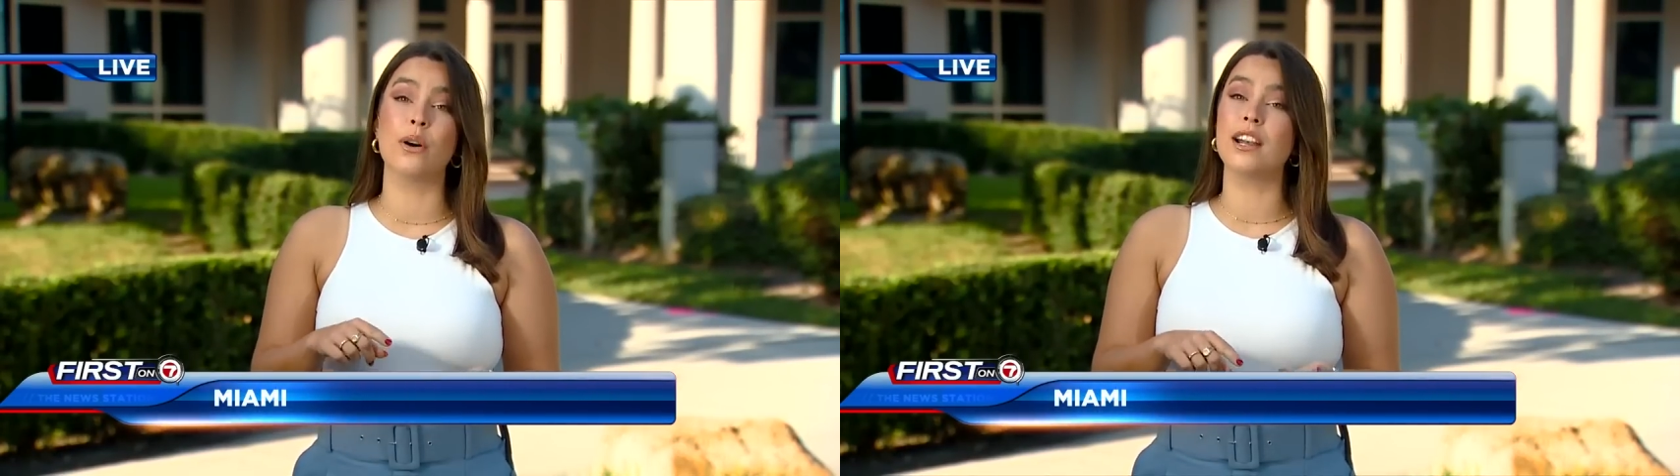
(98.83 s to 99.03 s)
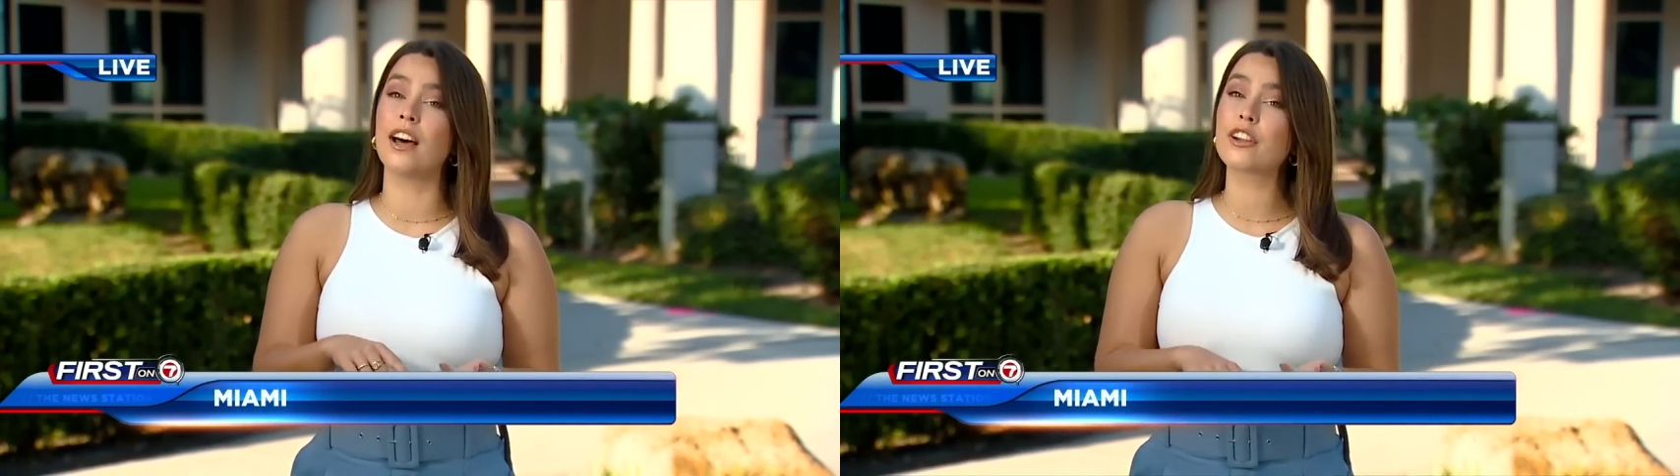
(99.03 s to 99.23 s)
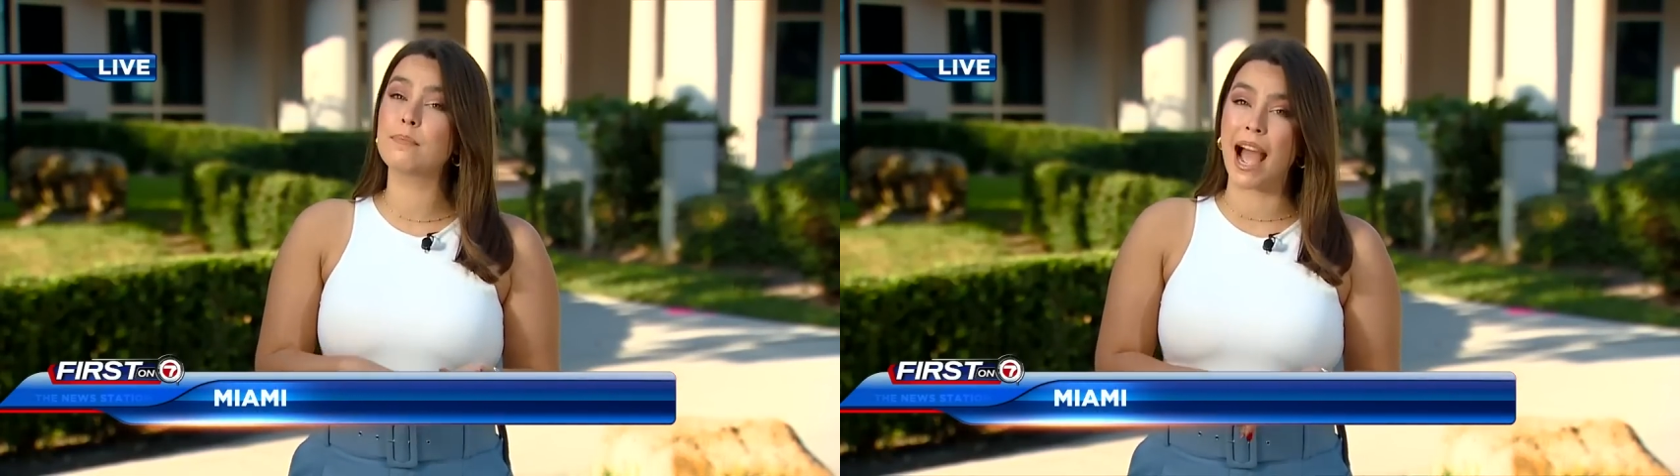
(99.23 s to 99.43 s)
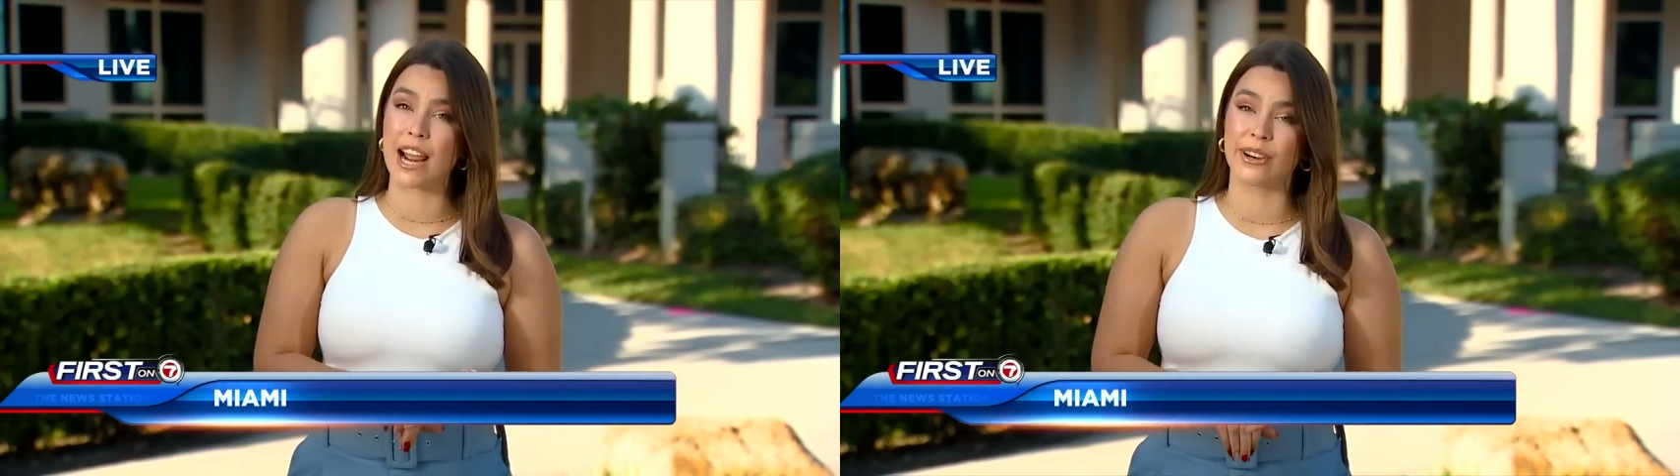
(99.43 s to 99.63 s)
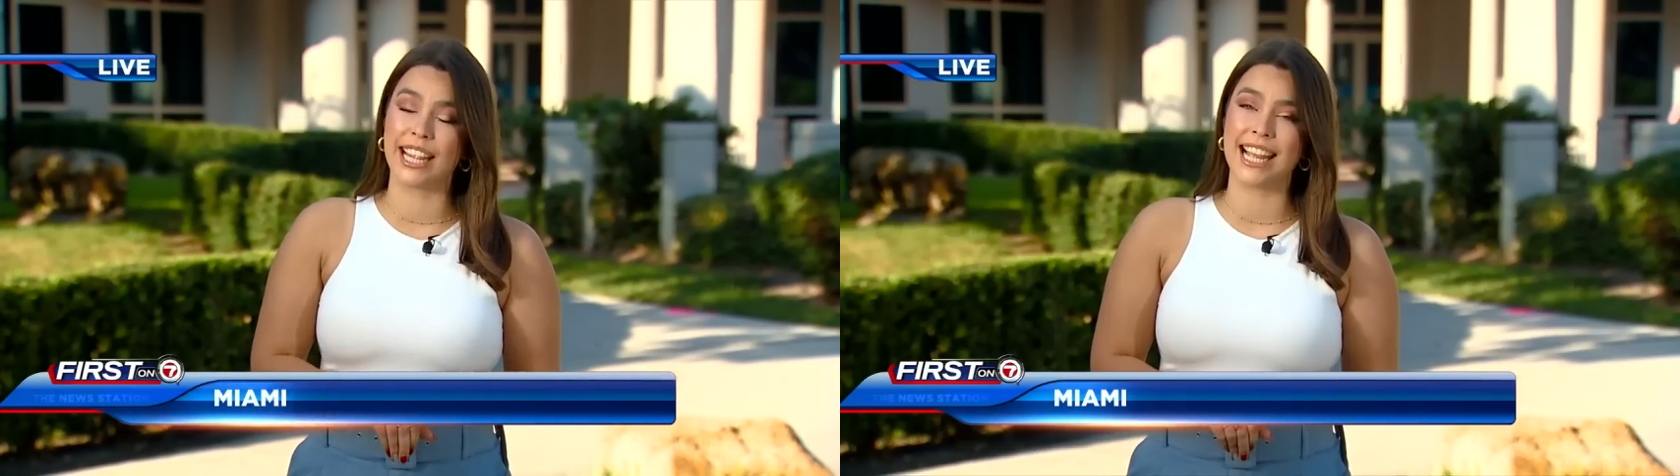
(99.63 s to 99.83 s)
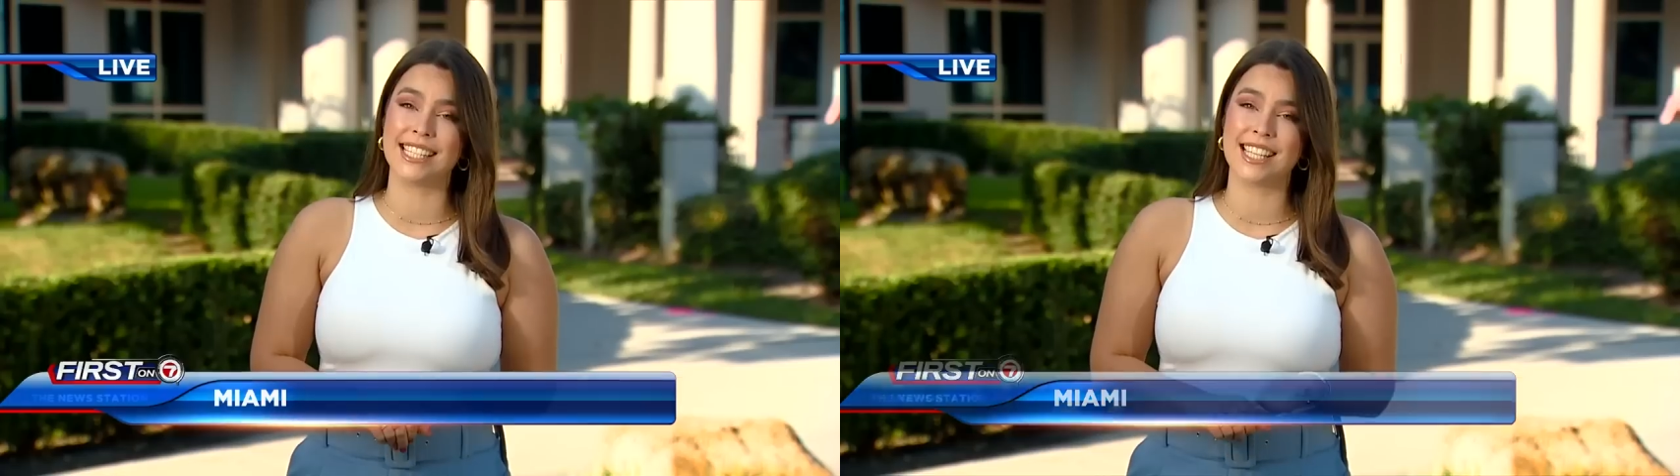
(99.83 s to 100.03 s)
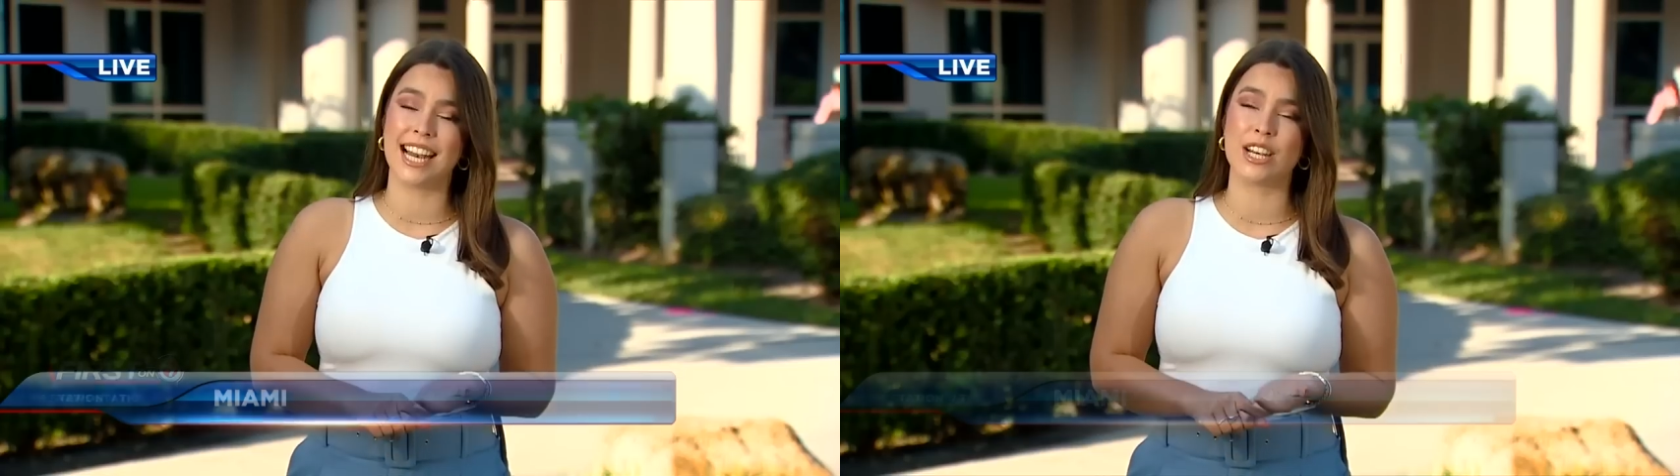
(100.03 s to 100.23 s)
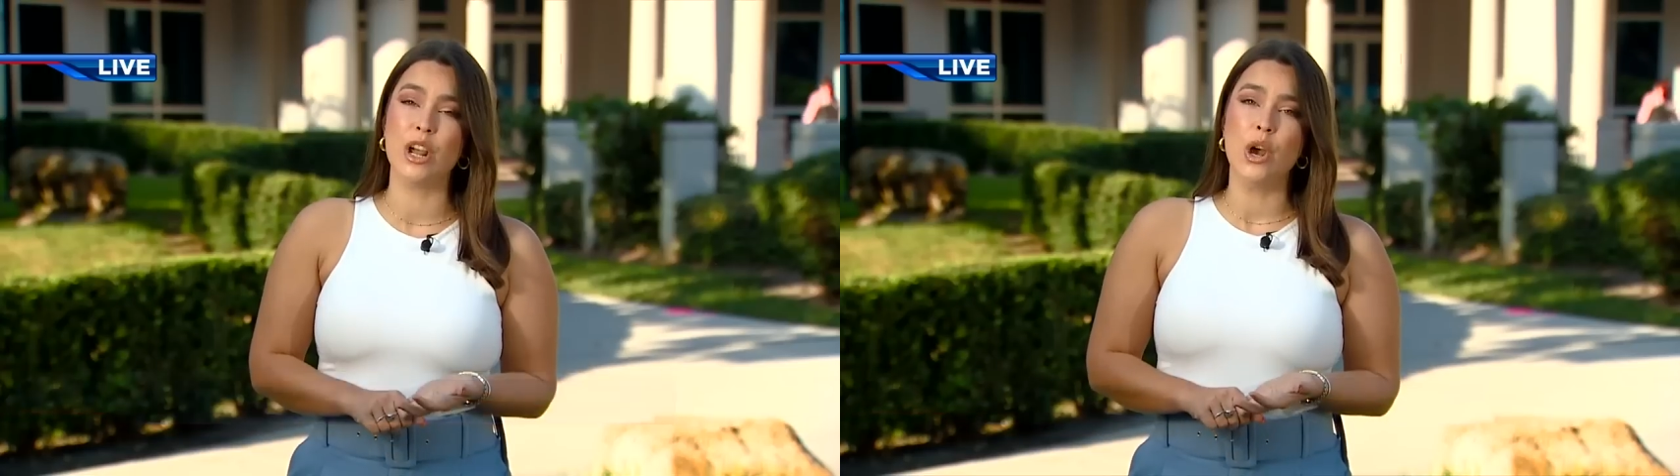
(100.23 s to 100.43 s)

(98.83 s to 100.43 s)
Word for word: another battery incident